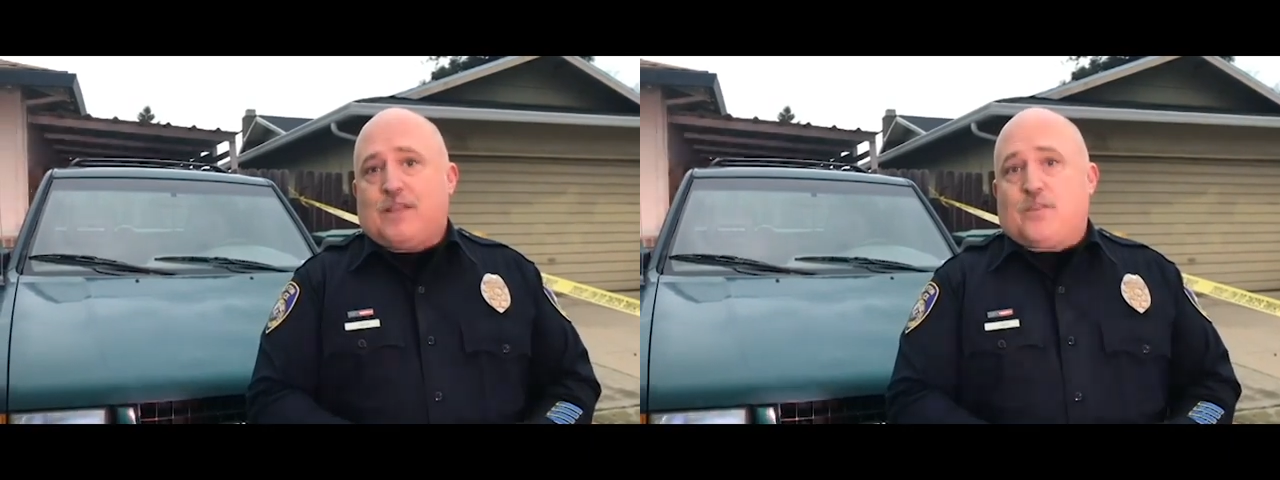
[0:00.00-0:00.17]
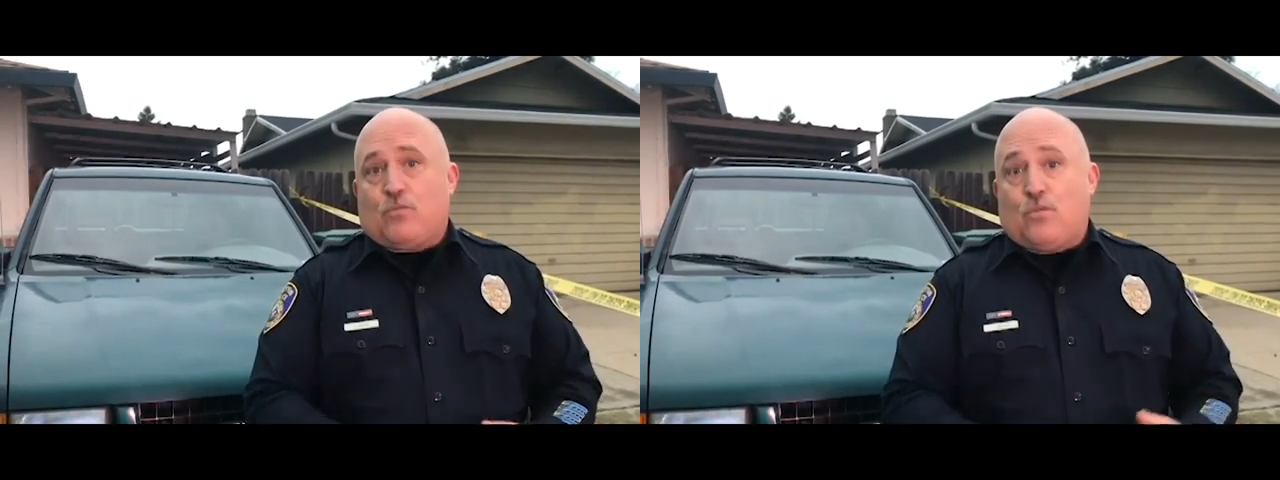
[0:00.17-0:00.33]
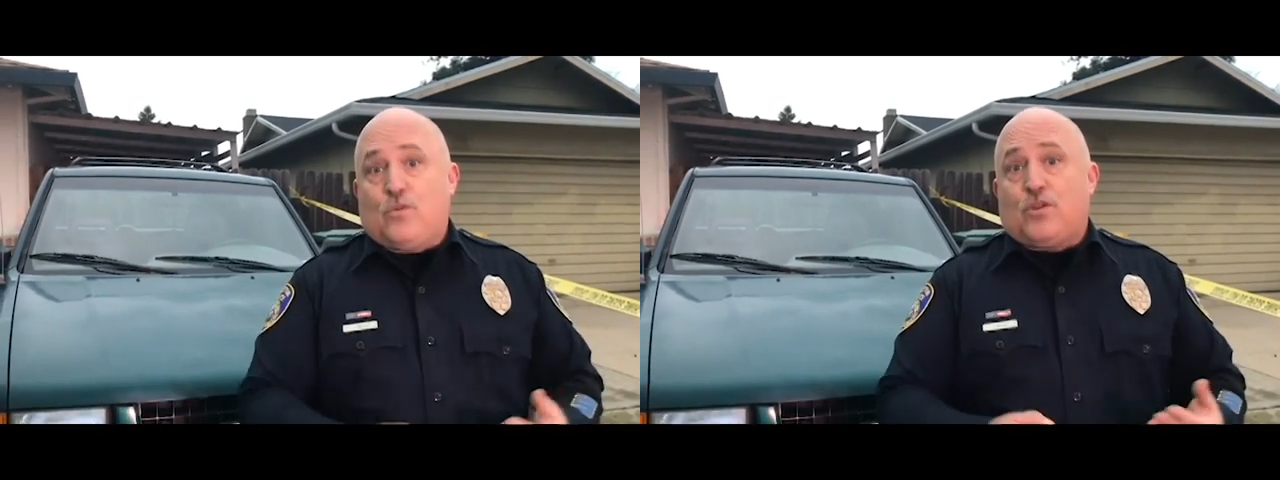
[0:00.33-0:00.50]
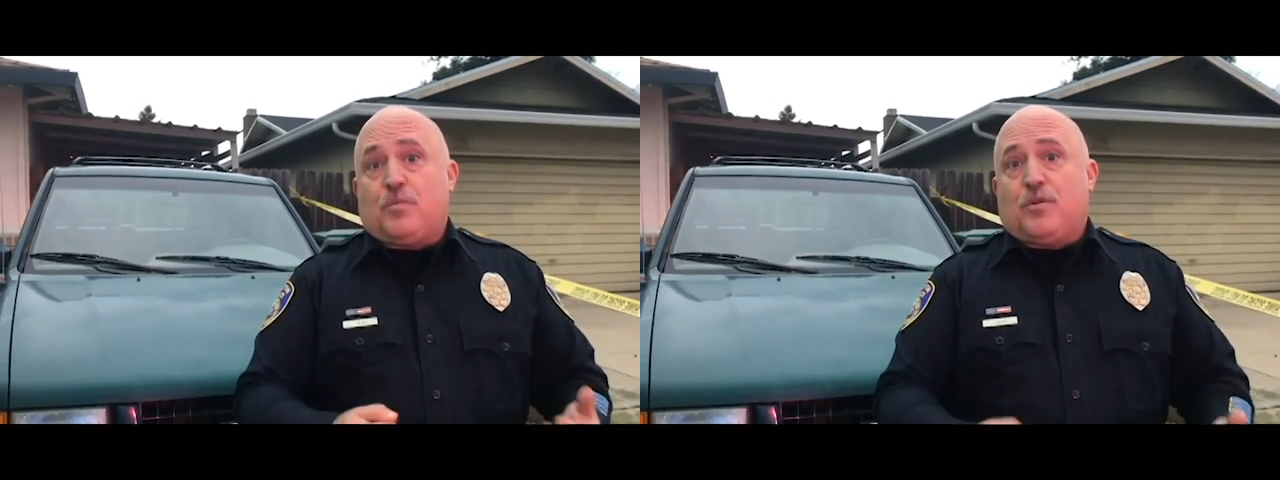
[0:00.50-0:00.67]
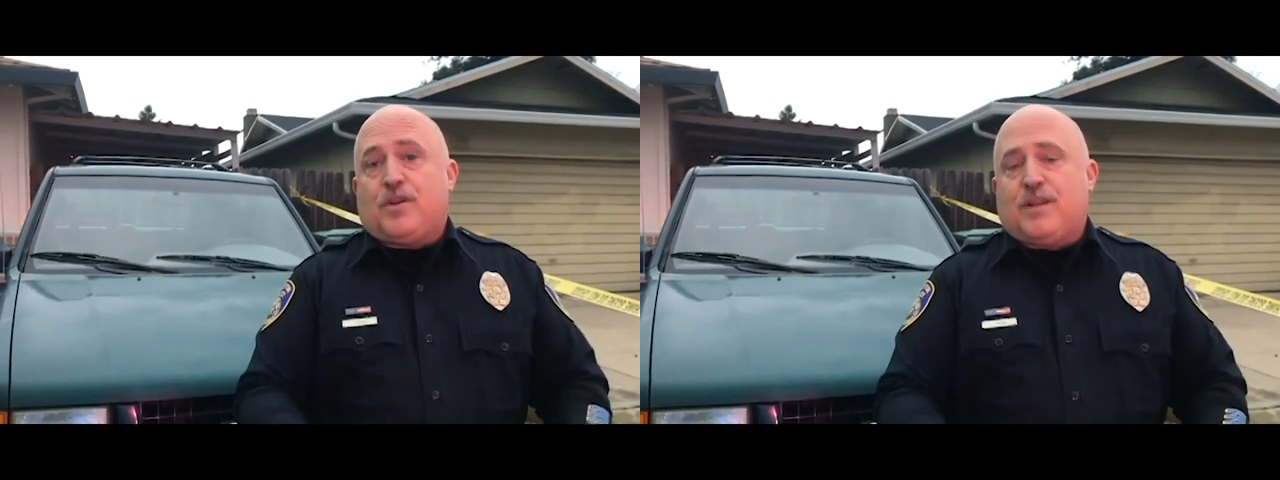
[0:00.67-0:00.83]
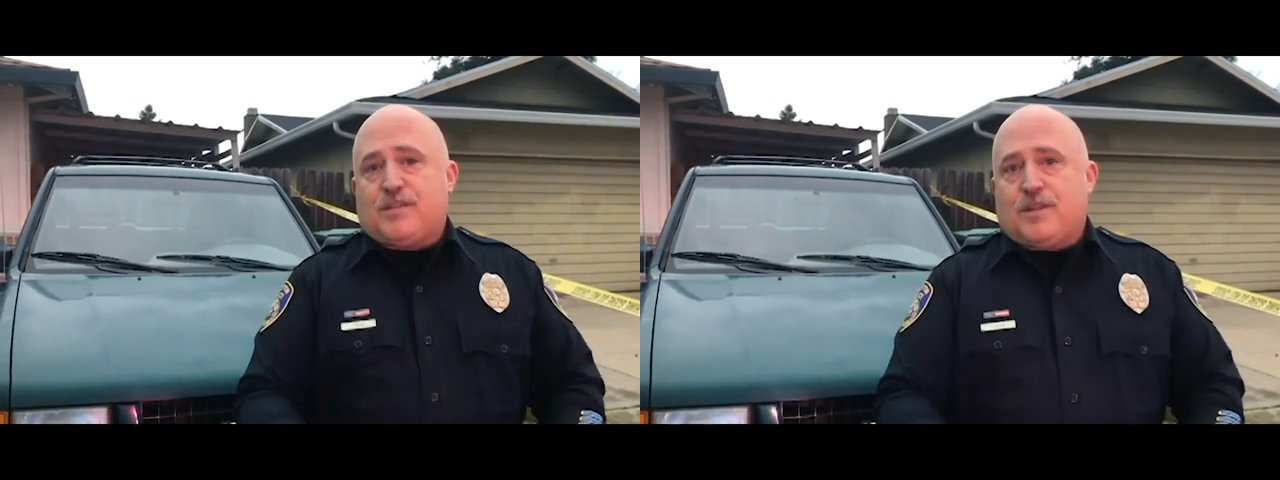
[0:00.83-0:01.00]
at the Rood
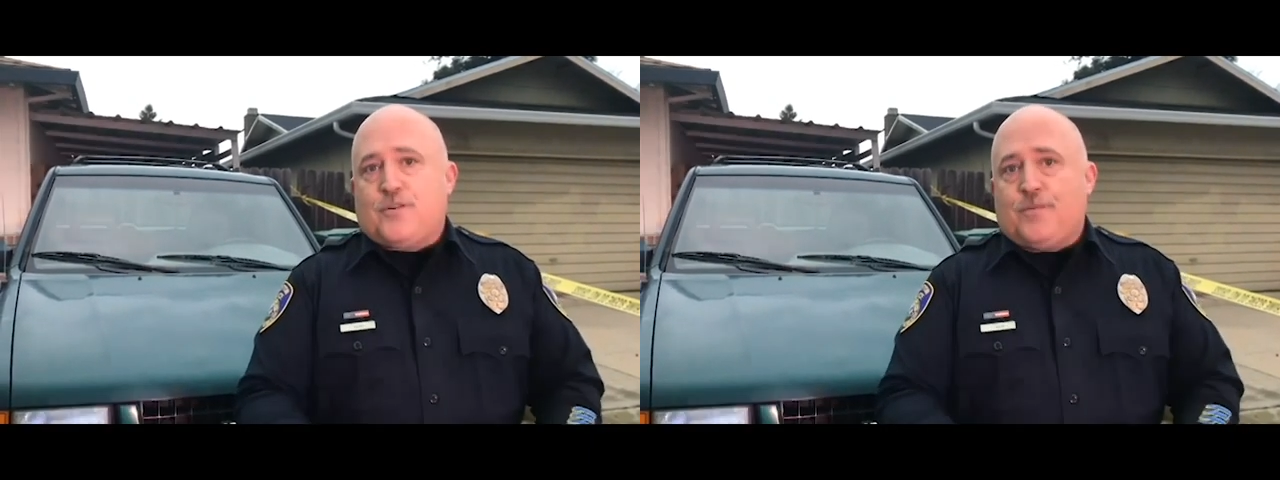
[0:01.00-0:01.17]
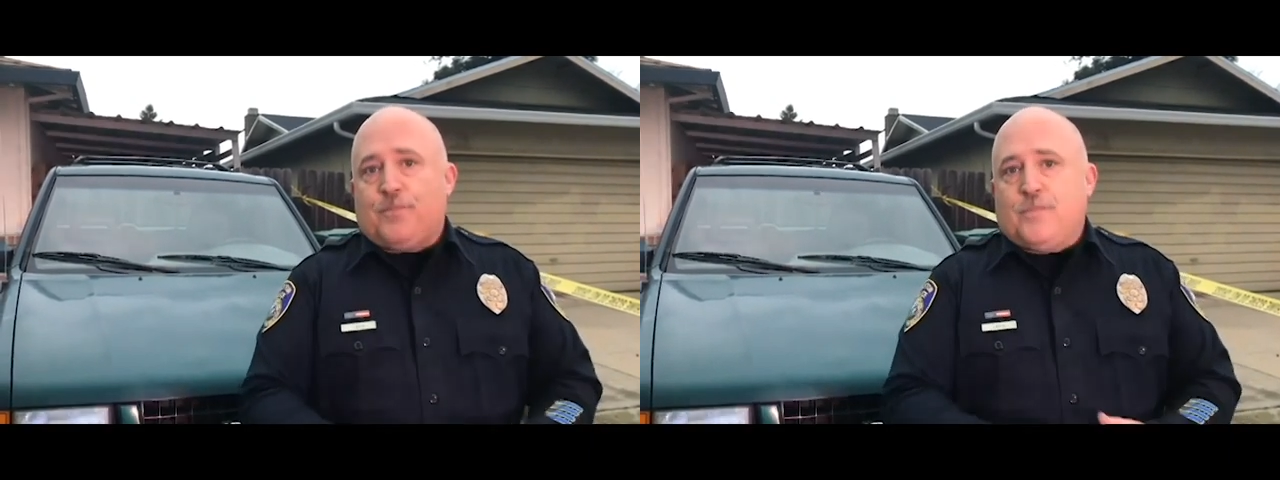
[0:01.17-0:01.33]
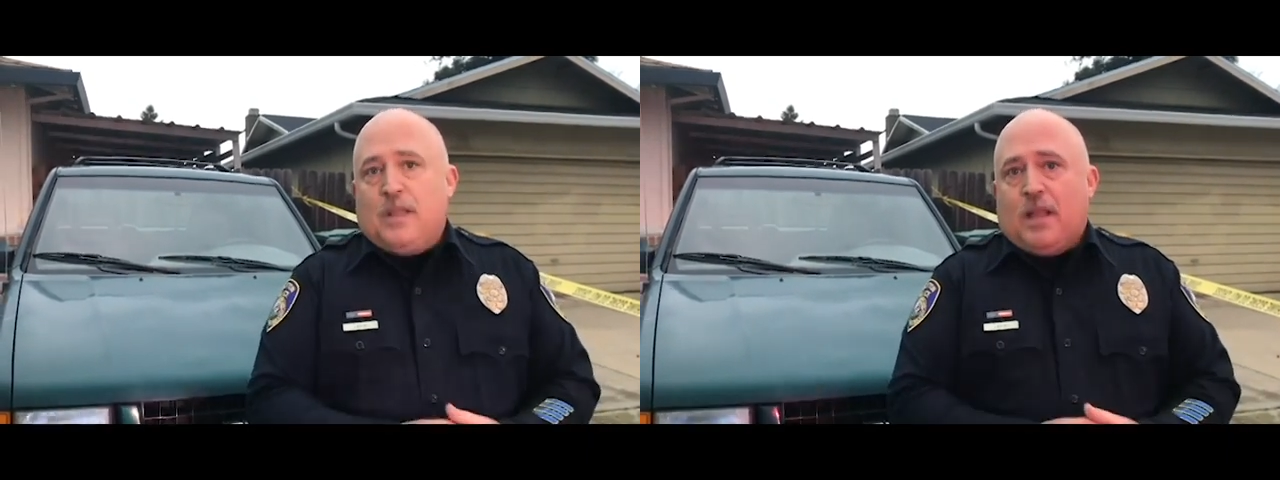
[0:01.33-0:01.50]
Community Center.